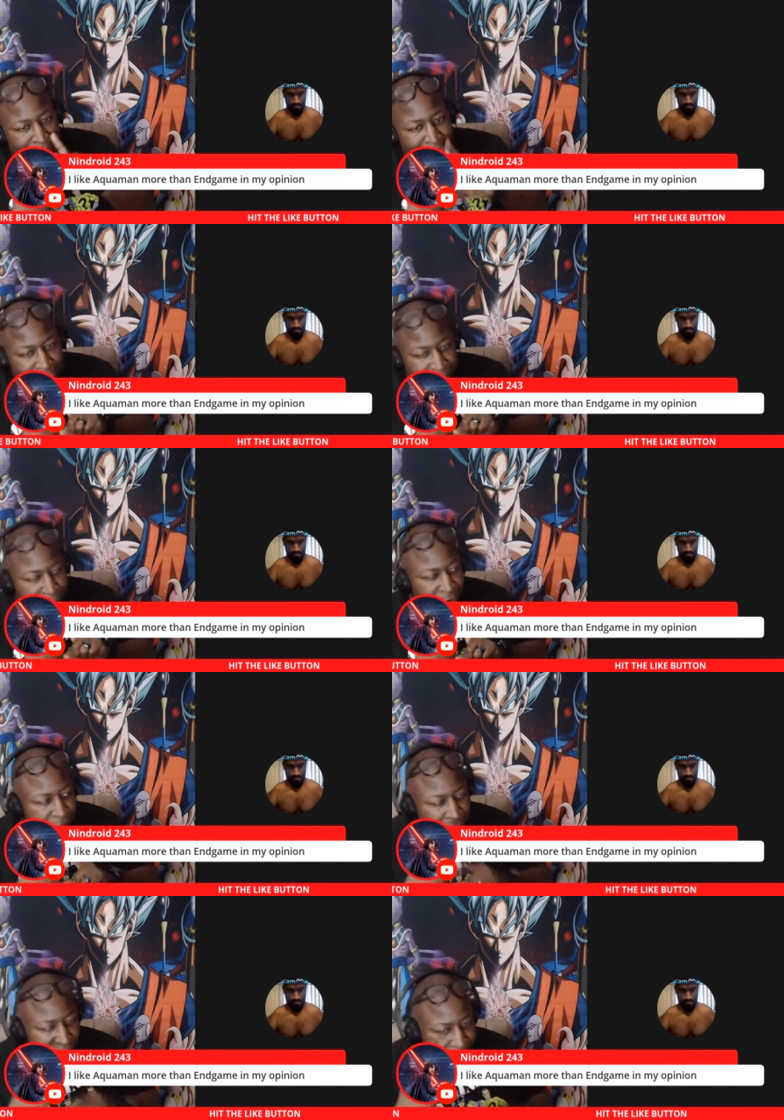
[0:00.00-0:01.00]
America caught
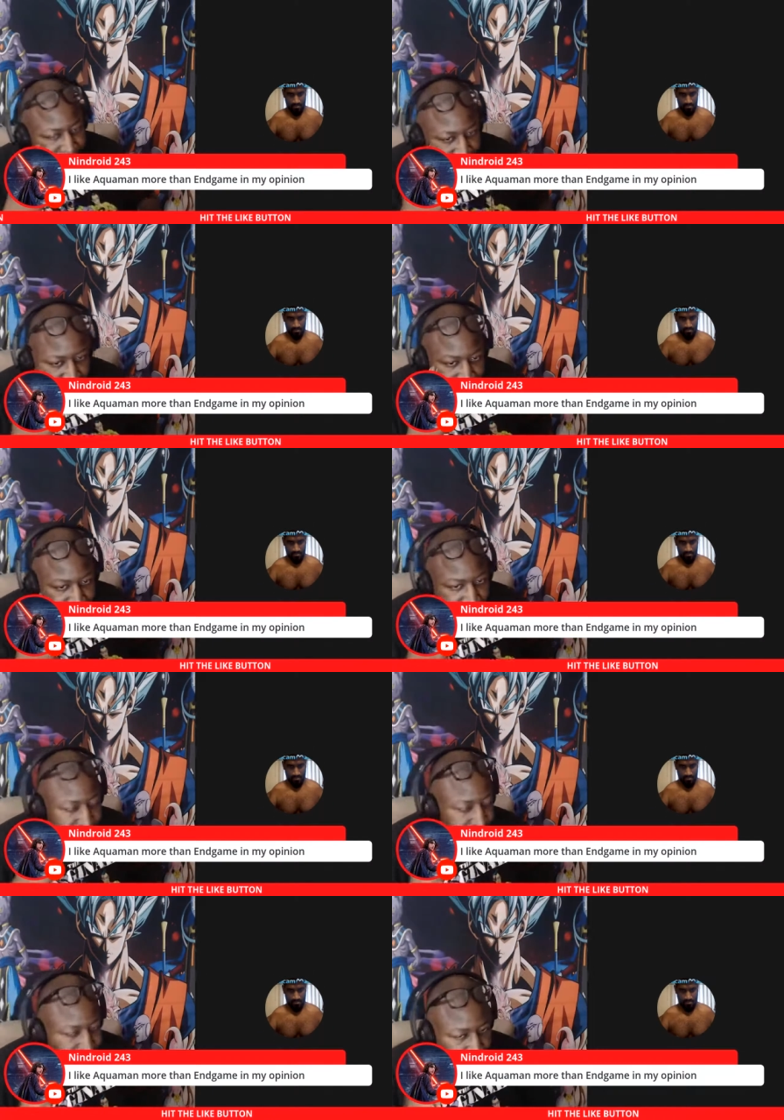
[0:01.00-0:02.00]
that hammer,
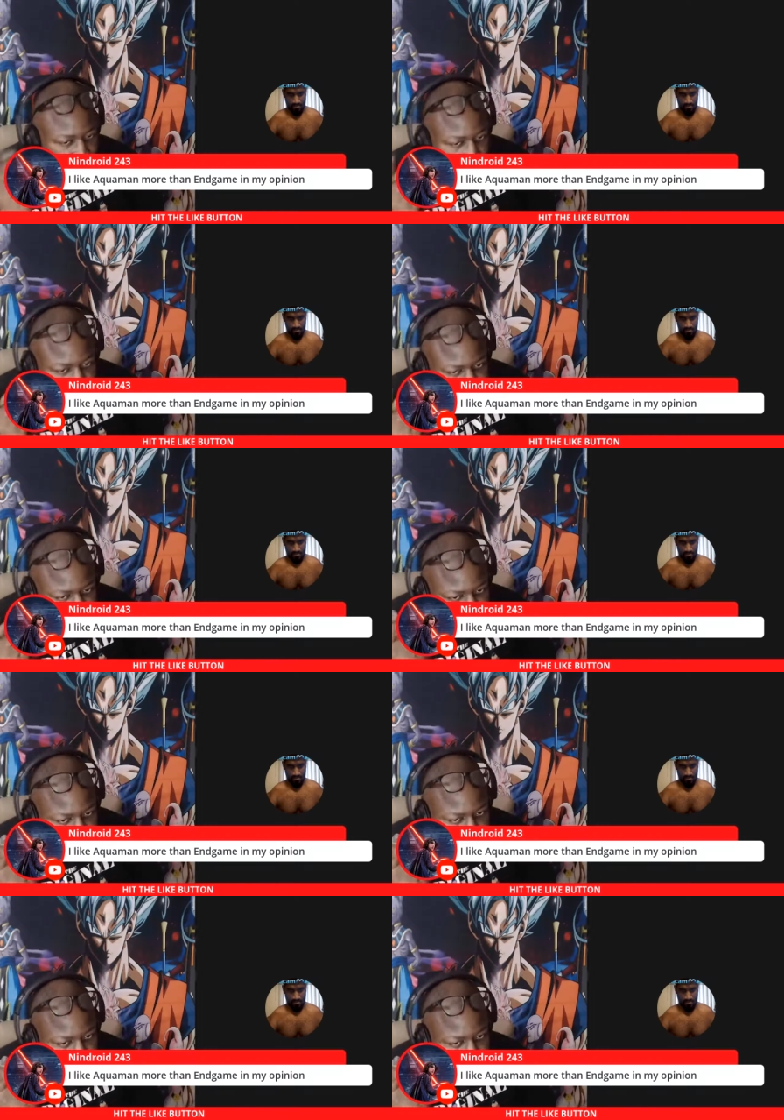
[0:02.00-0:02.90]
I lost my mind.